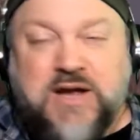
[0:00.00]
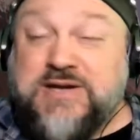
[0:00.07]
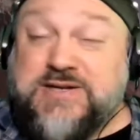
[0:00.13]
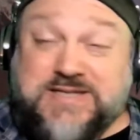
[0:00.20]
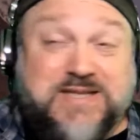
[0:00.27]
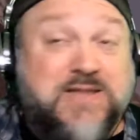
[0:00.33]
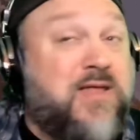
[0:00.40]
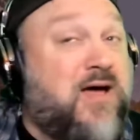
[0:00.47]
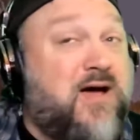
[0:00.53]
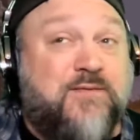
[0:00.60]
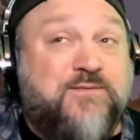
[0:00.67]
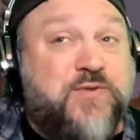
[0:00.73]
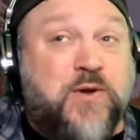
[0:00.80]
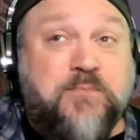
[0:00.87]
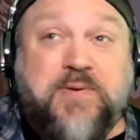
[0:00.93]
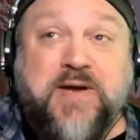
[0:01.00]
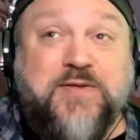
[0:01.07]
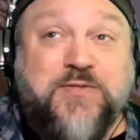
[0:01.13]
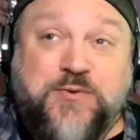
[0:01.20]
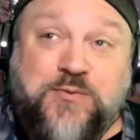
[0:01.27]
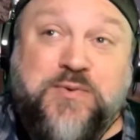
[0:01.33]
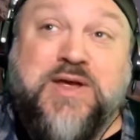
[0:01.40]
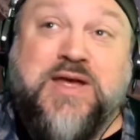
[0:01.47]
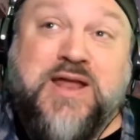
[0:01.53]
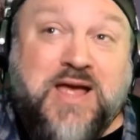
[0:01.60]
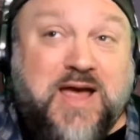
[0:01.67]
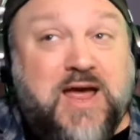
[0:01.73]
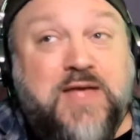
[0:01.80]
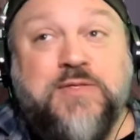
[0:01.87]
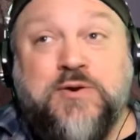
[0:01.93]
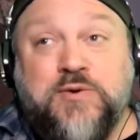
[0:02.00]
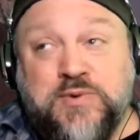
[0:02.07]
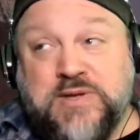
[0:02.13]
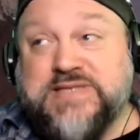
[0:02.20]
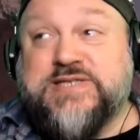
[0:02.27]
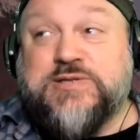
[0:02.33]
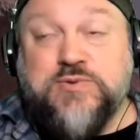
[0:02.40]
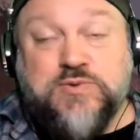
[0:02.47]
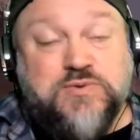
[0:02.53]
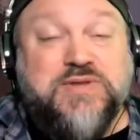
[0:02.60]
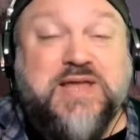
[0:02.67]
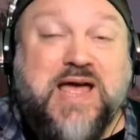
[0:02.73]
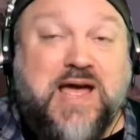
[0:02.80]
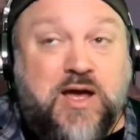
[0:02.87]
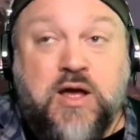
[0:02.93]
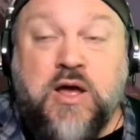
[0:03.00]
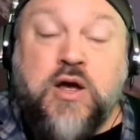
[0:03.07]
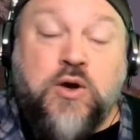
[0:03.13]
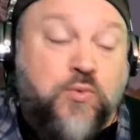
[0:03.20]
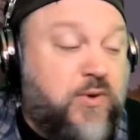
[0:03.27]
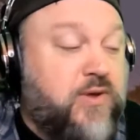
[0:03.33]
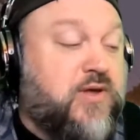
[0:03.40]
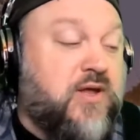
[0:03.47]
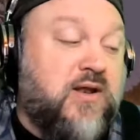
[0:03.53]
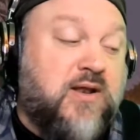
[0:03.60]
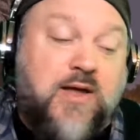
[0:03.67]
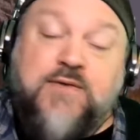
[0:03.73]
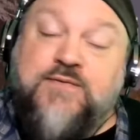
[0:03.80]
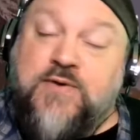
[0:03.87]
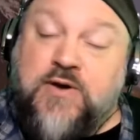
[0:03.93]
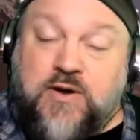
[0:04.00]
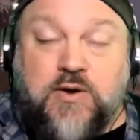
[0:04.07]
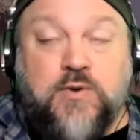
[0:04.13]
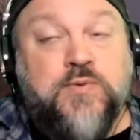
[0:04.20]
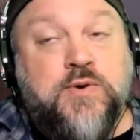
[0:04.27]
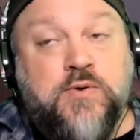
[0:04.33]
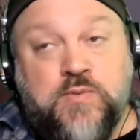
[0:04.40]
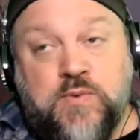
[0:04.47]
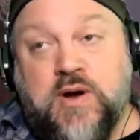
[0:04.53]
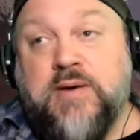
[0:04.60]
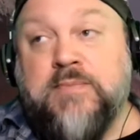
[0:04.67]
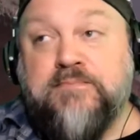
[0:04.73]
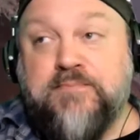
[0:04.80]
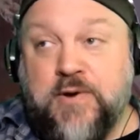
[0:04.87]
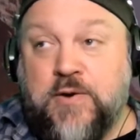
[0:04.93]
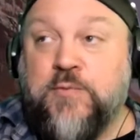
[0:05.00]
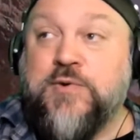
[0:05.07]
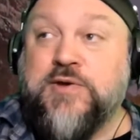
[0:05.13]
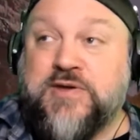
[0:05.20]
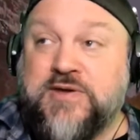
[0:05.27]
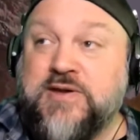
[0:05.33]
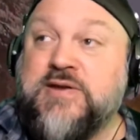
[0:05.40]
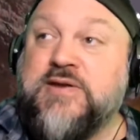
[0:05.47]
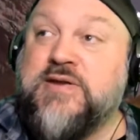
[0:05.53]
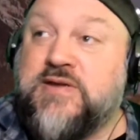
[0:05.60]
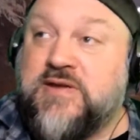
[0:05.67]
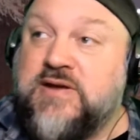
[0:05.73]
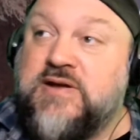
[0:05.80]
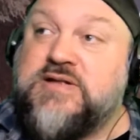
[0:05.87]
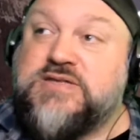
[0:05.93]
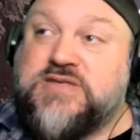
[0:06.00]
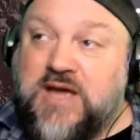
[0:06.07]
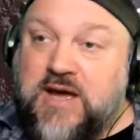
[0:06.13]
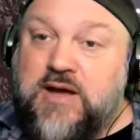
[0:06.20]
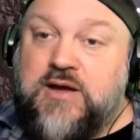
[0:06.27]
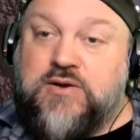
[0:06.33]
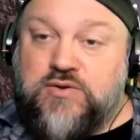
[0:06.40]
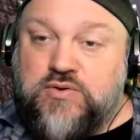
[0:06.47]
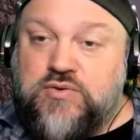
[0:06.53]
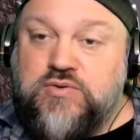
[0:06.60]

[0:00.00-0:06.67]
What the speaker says: Cause love don't pay the rent and the rent's due now. We can love all we want, but we're getting kicked out.